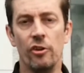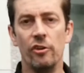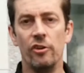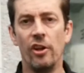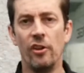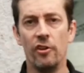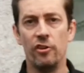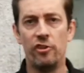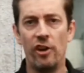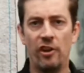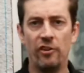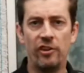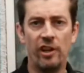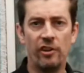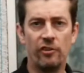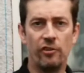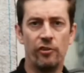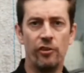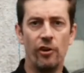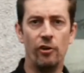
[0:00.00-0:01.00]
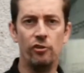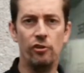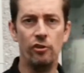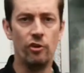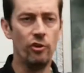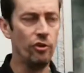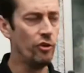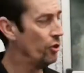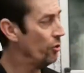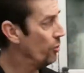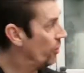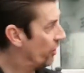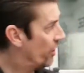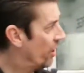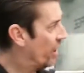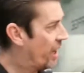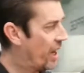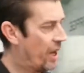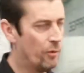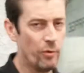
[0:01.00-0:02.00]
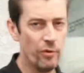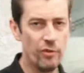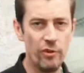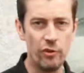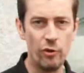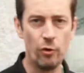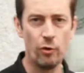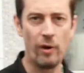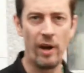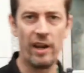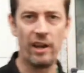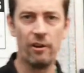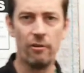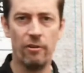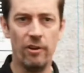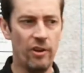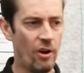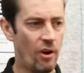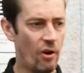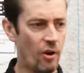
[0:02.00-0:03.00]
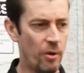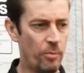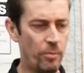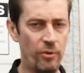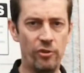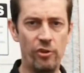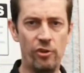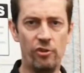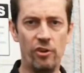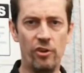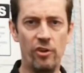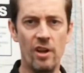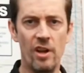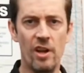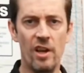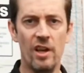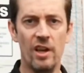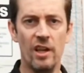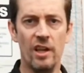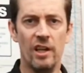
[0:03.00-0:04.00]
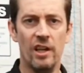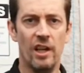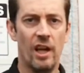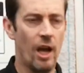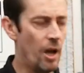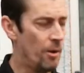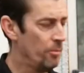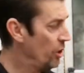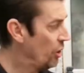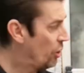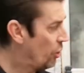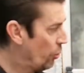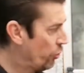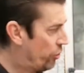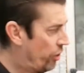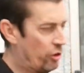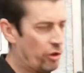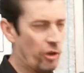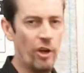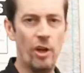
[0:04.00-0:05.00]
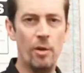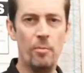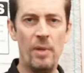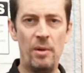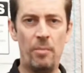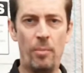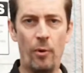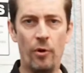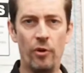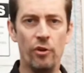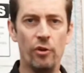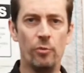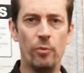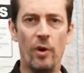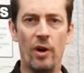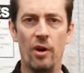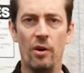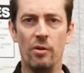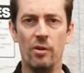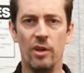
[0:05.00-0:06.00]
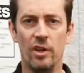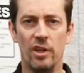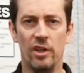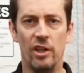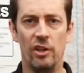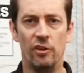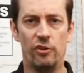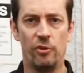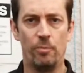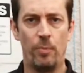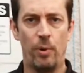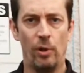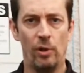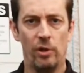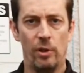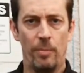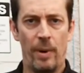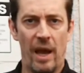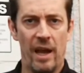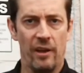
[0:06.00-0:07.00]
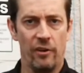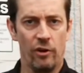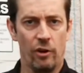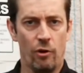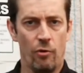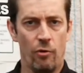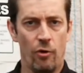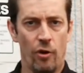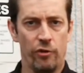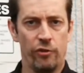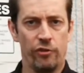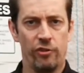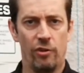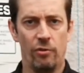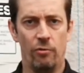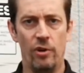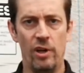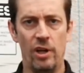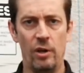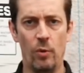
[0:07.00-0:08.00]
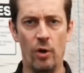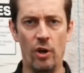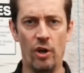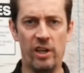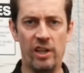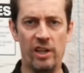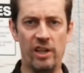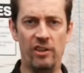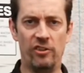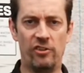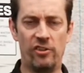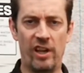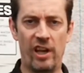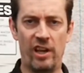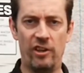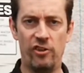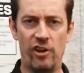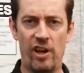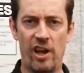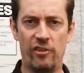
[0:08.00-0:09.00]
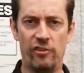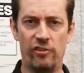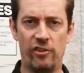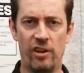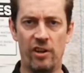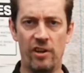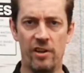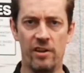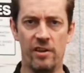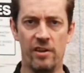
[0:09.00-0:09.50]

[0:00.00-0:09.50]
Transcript: So another chest exercise you can do with the door anchor in a high position. You can also do it at the midpoint as well, is to pull the band across, really working into that chest.